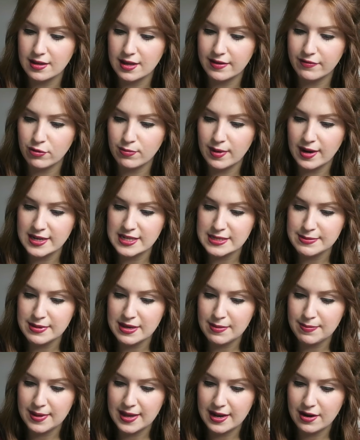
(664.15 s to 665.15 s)
It reminds
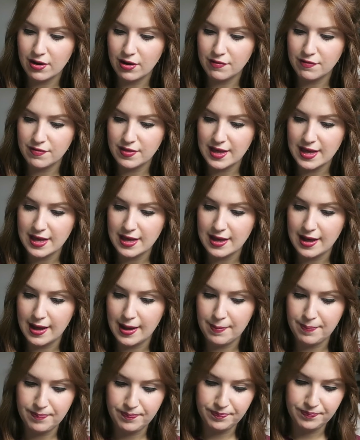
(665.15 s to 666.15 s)
me a bit of
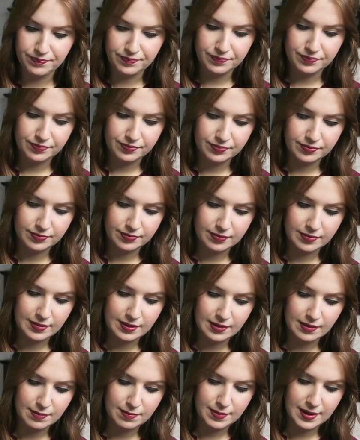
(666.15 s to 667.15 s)
the
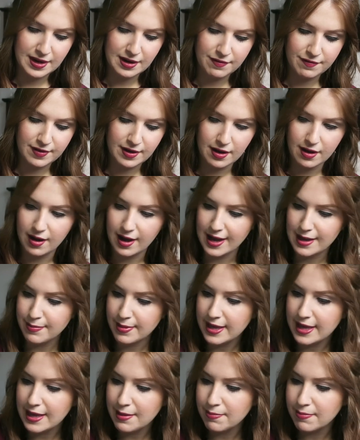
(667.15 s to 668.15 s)
Benefit High
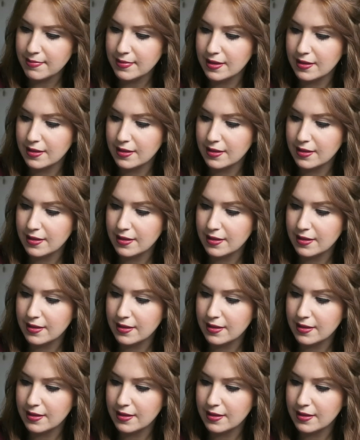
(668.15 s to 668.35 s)
Beam,